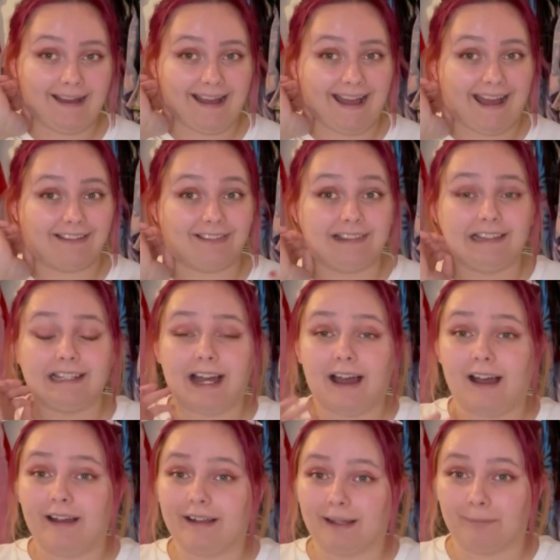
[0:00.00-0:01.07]
and
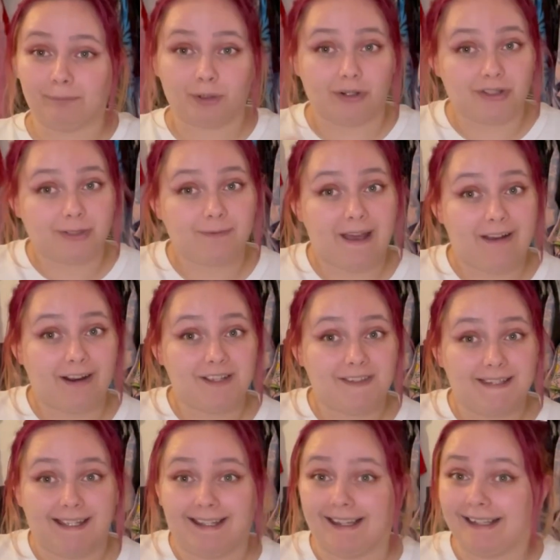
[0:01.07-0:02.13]
luck and
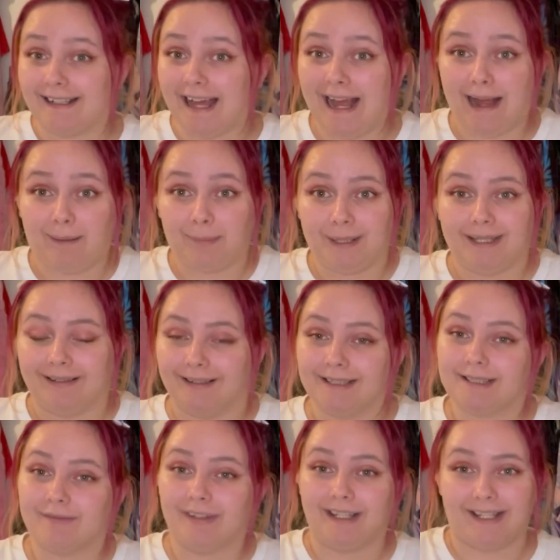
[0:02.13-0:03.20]
prosperity and
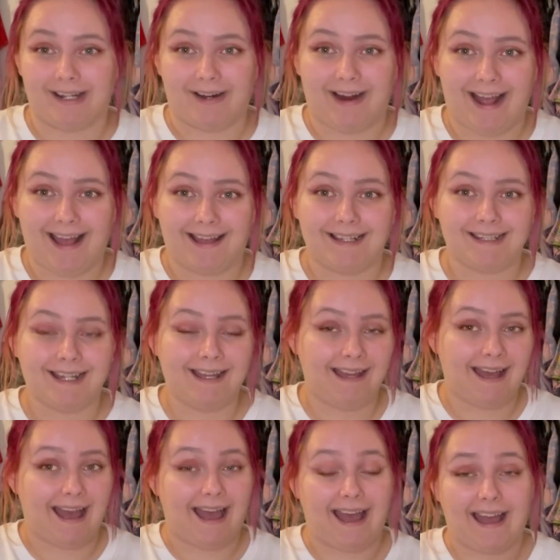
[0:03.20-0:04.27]
happiness for the year ahead.
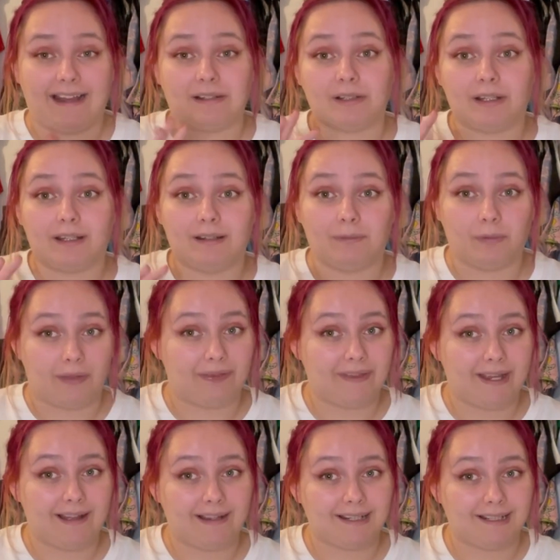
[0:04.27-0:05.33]
And one
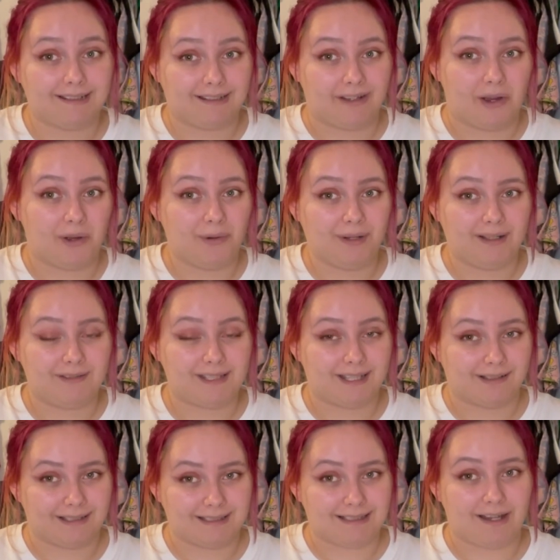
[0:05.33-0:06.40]
thing I didn't know until
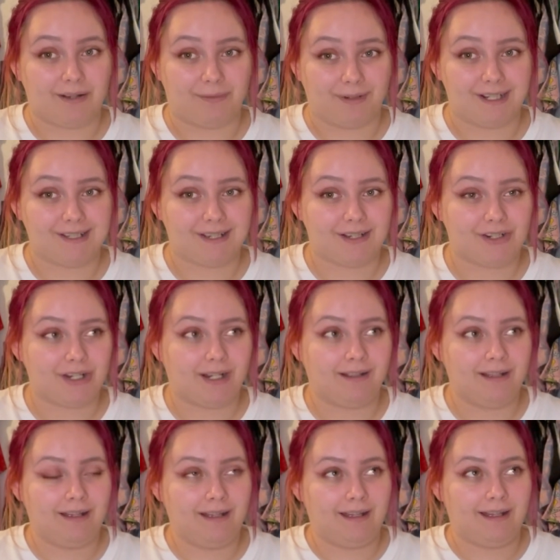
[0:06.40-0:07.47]
I started researching
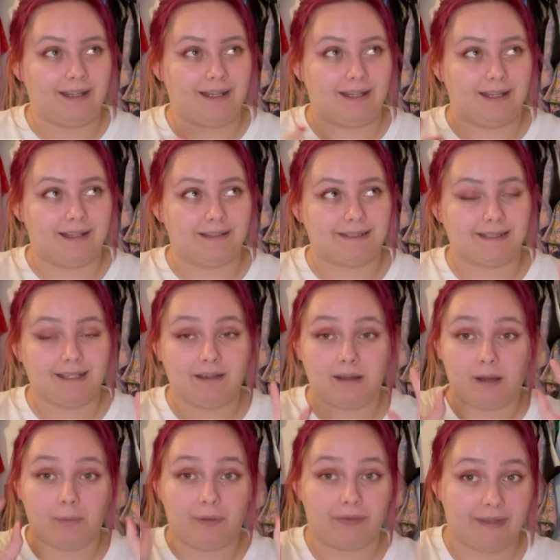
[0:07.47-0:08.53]
is
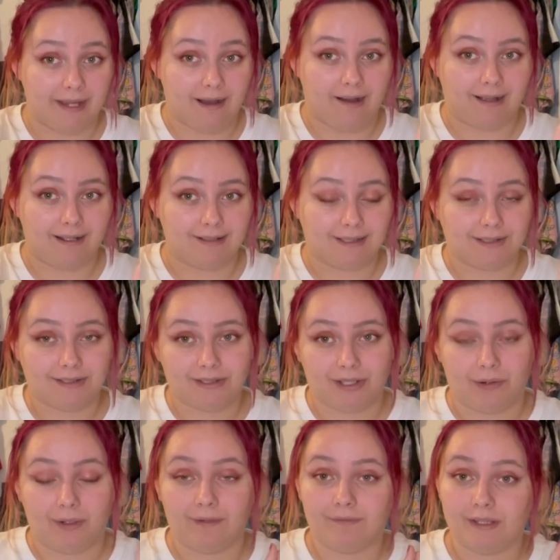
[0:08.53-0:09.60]
with the eyes. So
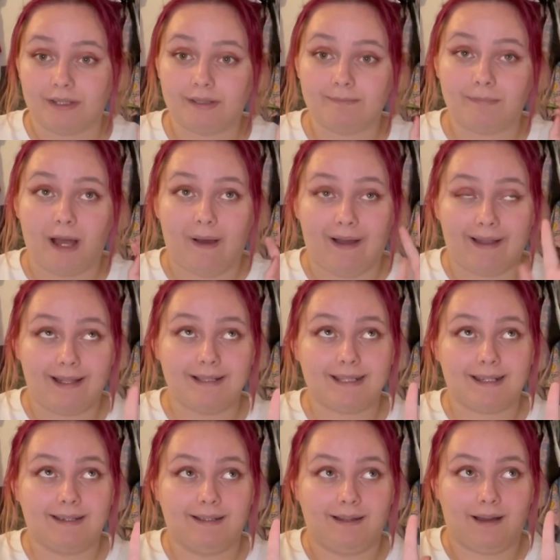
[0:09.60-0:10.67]
if the eyes
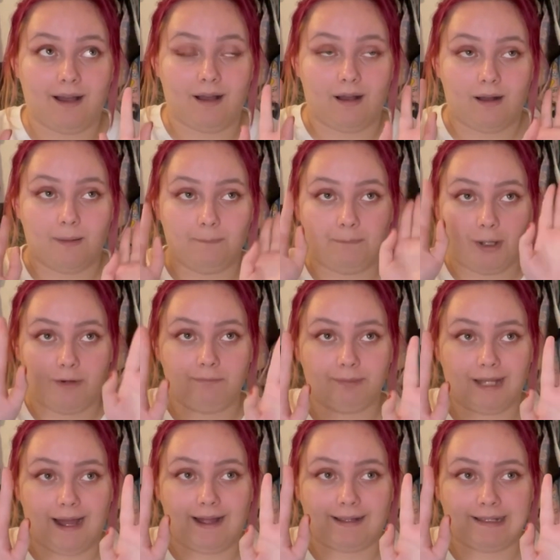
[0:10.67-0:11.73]
are both
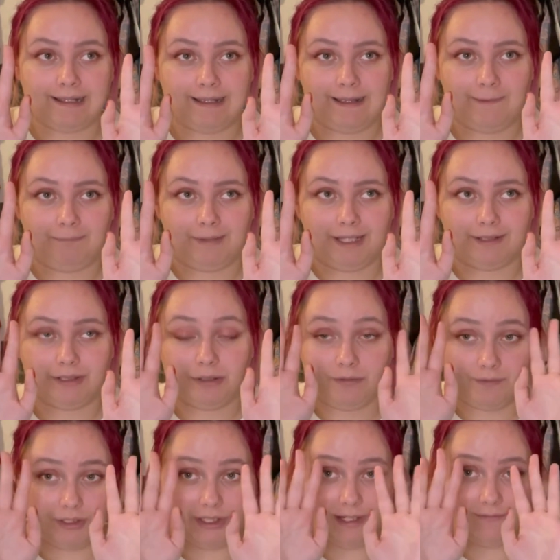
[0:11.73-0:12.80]
black, it means you have
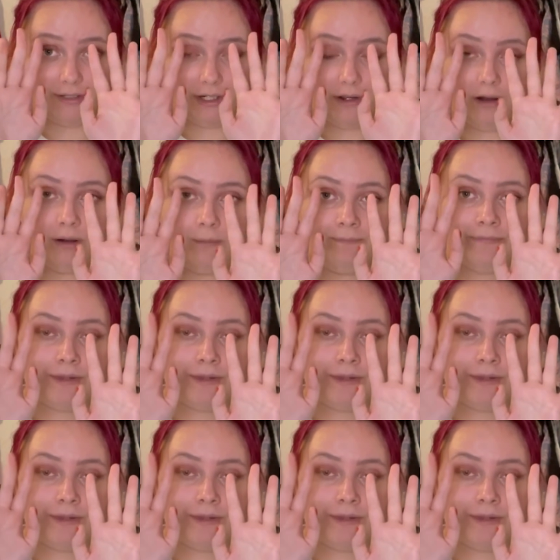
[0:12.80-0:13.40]
achieved a goal.